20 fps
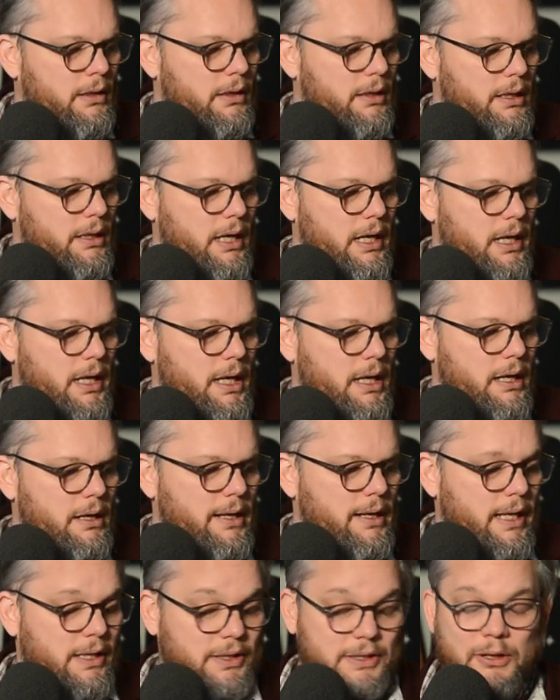Uh,
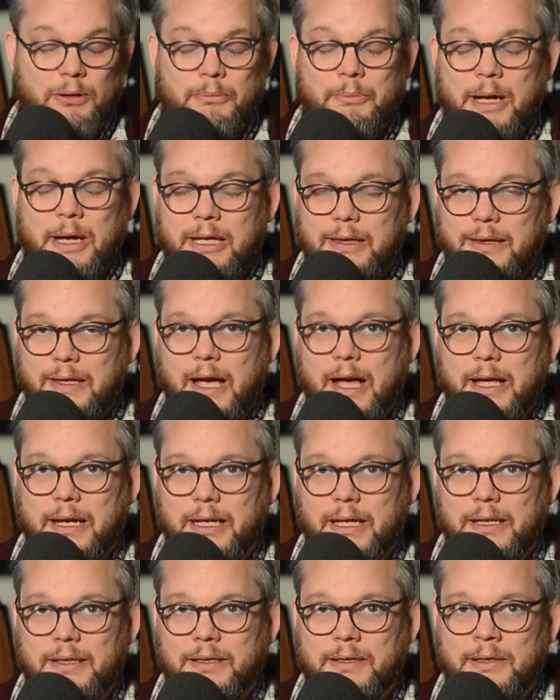and so my thought
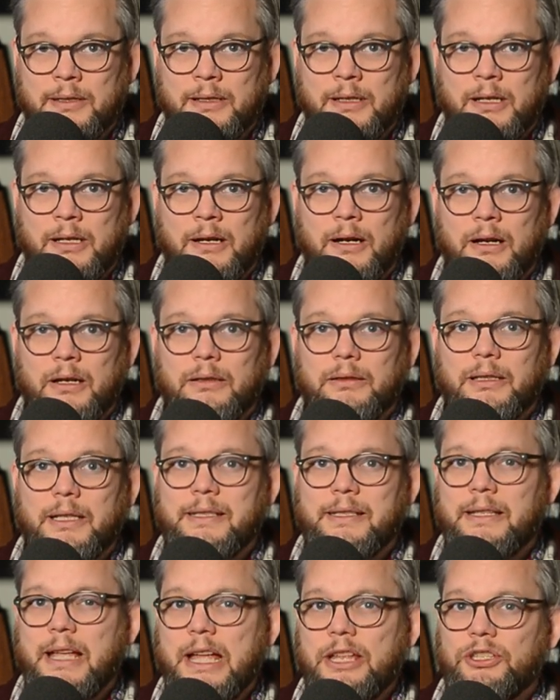is
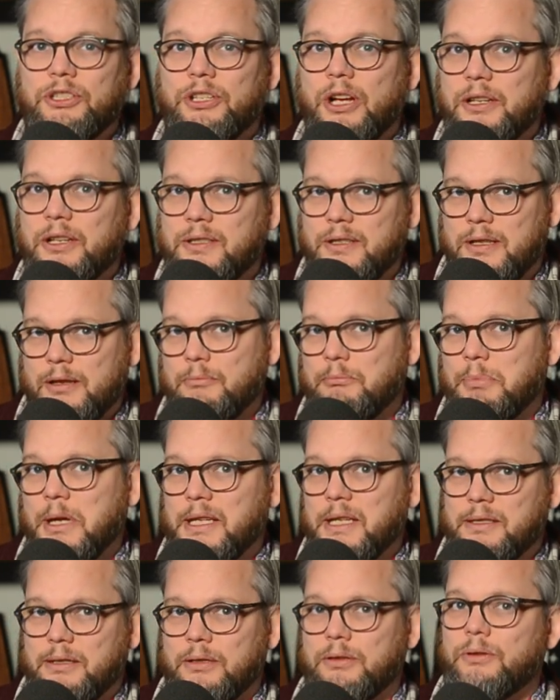let's not judge them
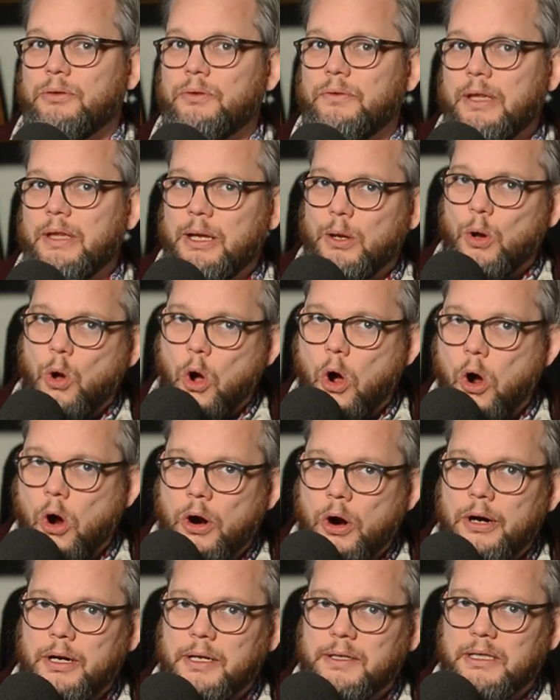based on who they
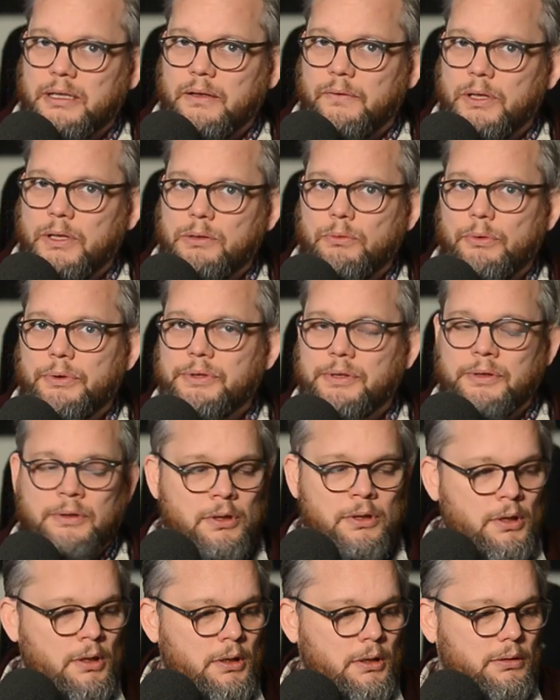are as individuals.
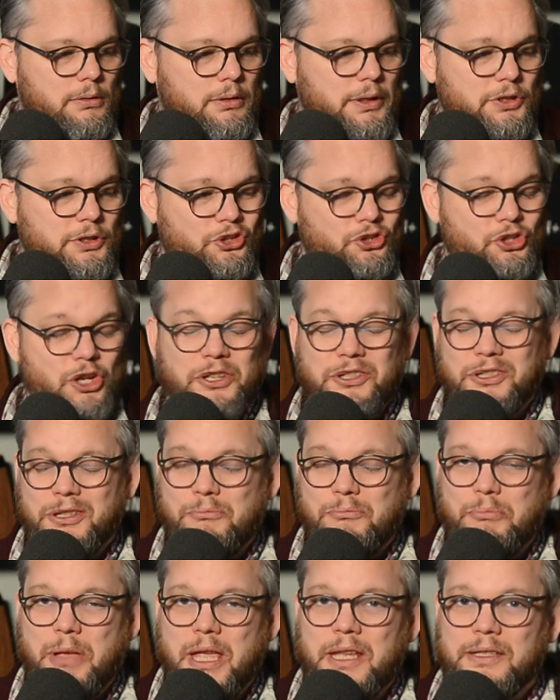Let's judge
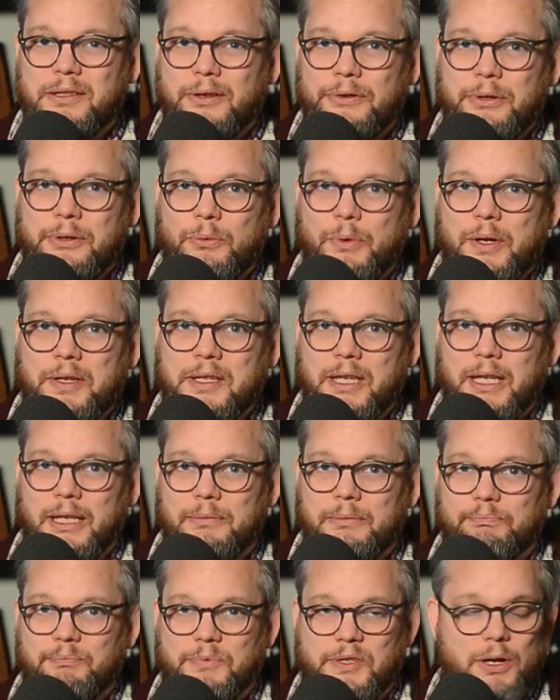them based on the
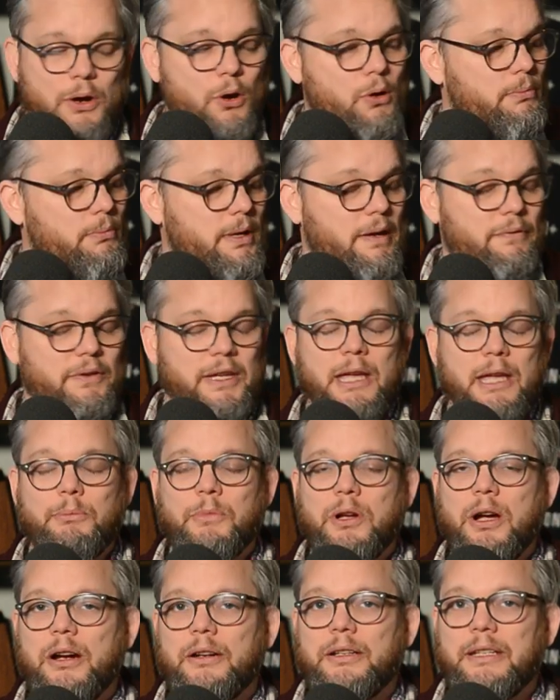whiskey. So if Kim
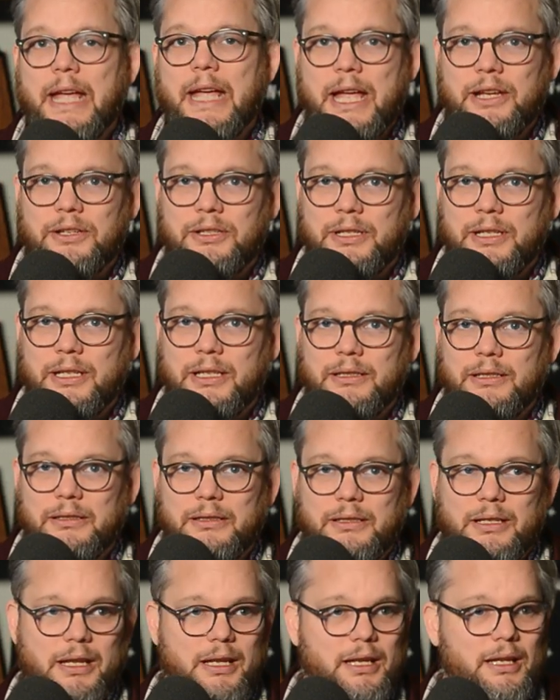Kardashian
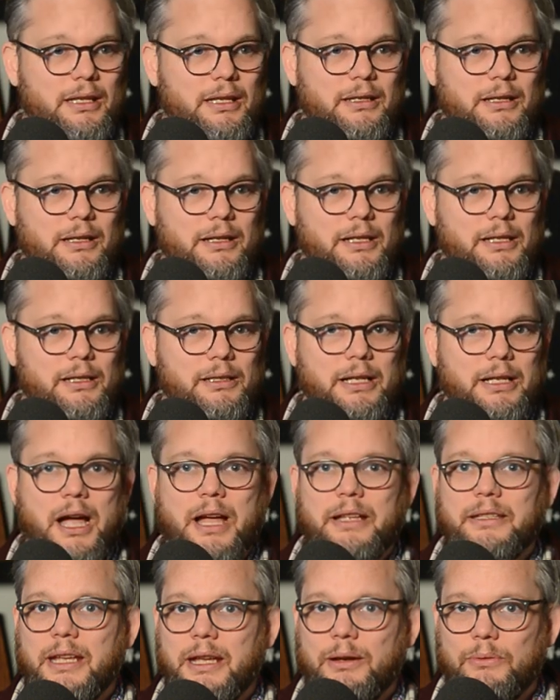and uh,
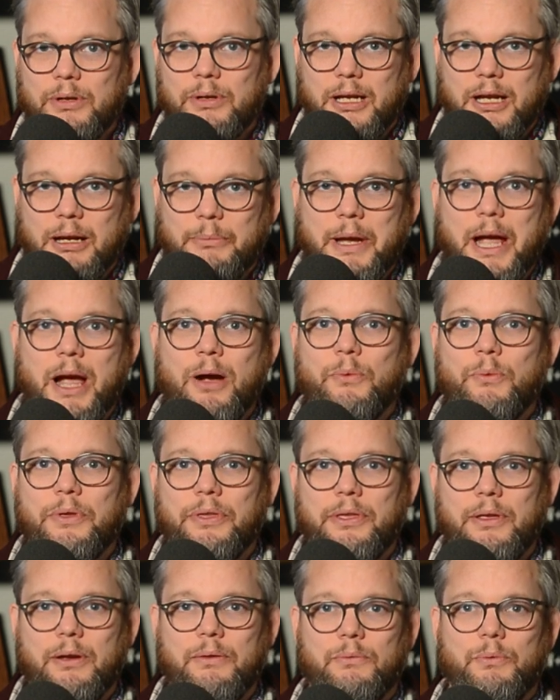Kanye want to come out
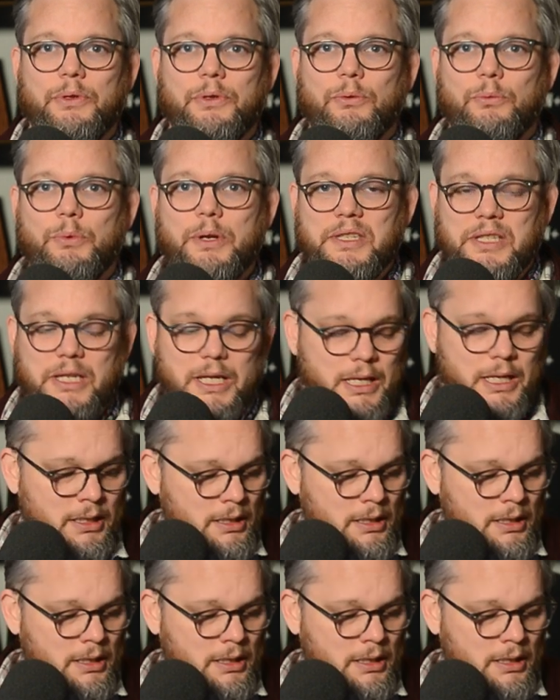with a with a whiskey,